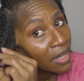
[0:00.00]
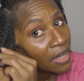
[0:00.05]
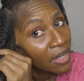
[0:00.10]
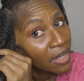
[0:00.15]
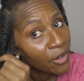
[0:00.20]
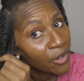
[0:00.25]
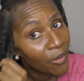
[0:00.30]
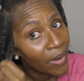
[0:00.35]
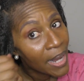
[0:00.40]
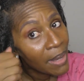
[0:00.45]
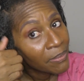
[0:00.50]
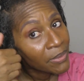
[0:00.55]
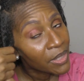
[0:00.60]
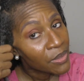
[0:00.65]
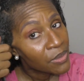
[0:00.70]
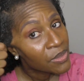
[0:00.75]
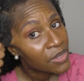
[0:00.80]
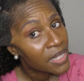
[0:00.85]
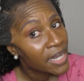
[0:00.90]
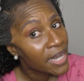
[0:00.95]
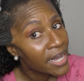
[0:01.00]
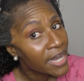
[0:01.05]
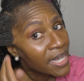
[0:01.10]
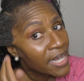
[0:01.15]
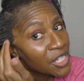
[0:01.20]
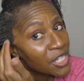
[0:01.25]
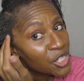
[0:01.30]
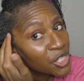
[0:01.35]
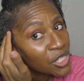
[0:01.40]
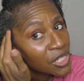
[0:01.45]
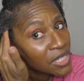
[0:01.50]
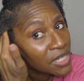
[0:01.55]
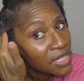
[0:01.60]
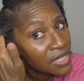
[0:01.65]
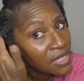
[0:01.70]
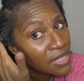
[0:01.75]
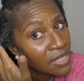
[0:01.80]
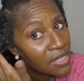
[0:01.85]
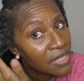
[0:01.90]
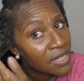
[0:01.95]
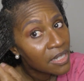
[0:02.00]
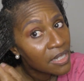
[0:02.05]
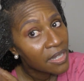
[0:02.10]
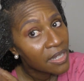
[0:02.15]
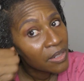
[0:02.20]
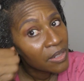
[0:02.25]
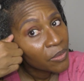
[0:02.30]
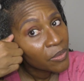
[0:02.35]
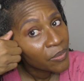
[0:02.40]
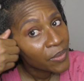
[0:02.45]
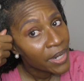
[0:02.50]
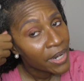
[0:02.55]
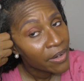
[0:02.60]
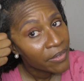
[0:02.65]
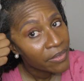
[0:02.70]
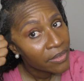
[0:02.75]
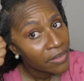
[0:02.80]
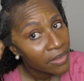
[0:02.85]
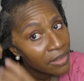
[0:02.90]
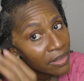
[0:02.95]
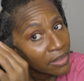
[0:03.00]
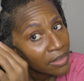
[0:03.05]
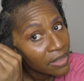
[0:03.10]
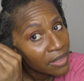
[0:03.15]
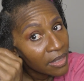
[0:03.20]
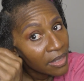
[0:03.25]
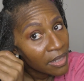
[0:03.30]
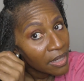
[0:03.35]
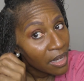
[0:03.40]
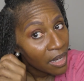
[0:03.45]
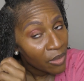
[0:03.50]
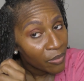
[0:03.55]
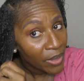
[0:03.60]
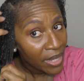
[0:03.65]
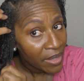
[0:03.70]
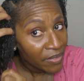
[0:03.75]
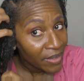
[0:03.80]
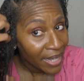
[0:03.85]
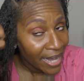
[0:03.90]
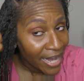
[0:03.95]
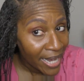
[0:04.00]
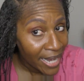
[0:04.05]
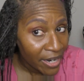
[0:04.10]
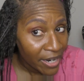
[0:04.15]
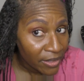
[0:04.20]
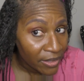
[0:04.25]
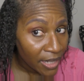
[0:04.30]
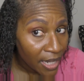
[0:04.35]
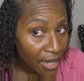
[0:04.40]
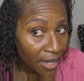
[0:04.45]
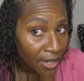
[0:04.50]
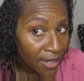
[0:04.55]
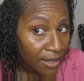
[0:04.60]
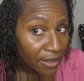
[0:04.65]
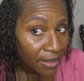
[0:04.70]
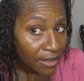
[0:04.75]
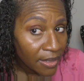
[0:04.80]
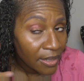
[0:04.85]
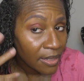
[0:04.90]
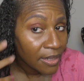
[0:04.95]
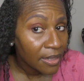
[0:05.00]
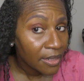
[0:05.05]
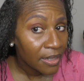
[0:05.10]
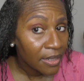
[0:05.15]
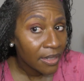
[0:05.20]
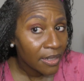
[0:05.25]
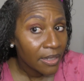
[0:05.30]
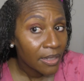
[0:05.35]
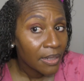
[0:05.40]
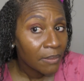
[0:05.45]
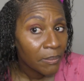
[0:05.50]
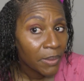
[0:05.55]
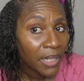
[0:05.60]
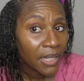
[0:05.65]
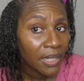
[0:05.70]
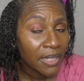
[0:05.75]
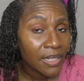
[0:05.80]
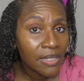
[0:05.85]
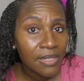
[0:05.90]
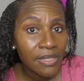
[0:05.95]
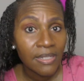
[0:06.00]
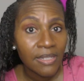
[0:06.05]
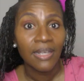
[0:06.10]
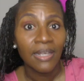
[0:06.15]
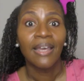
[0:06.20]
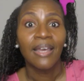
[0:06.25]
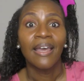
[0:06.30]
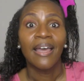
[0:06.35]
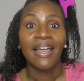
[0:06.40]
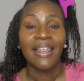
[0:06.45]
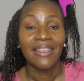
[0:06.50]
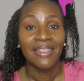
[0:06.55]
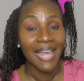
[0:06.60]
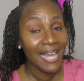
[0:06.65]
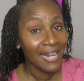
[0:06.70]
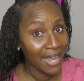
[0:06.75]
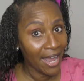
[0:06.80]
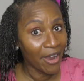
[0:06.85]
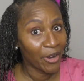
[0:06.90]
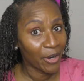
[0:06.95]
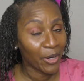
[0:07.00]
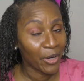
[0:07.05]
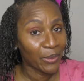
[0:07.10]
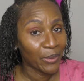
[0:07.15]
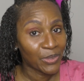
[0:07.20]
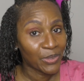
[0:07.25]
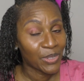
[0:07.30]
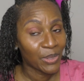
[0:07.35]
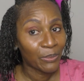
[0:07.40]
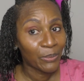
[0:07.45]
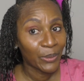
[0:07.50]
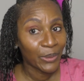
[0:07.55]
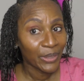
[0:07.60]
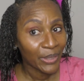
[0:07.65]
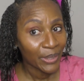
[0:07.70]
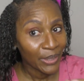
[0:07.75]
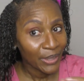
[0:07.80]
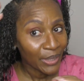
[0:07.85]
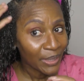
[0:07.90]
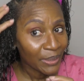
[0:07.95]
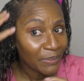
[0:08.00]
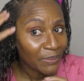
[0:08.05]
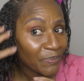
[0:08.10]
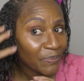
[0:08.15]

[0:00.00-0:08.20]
Grab those edges and around the hairline, because that hair curls up pretty good.